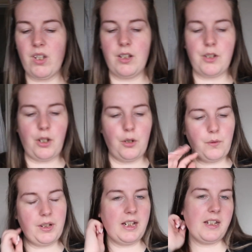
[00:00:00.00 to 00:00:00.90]
So
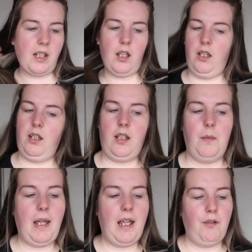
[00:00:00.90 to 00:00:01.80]
these are a
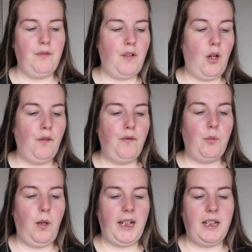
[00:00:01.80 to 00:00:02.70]
pair of
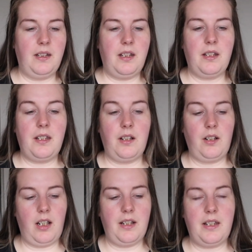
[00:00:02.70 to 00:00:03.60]
off-white
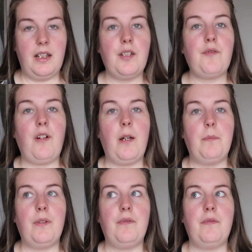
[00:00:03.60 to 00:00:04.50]
sunglasses
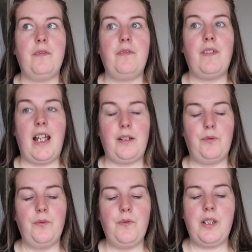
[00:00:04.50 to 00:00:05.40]
from
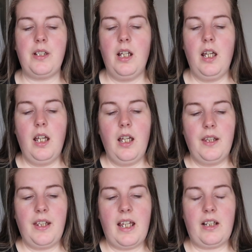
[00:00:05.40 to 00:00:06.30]
Flannels.
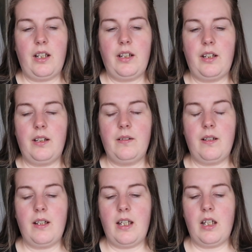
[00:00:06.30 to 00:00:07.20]
They had like
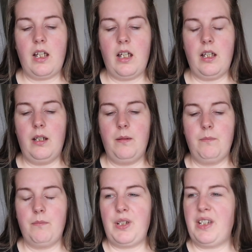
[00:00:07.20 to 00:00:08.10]

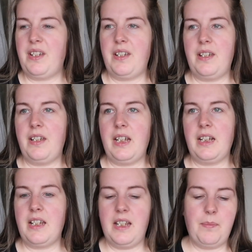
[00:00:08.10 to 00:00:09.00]

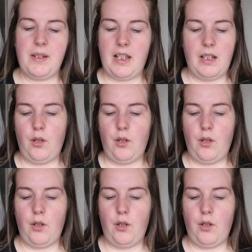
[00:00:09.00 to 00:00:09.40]
60%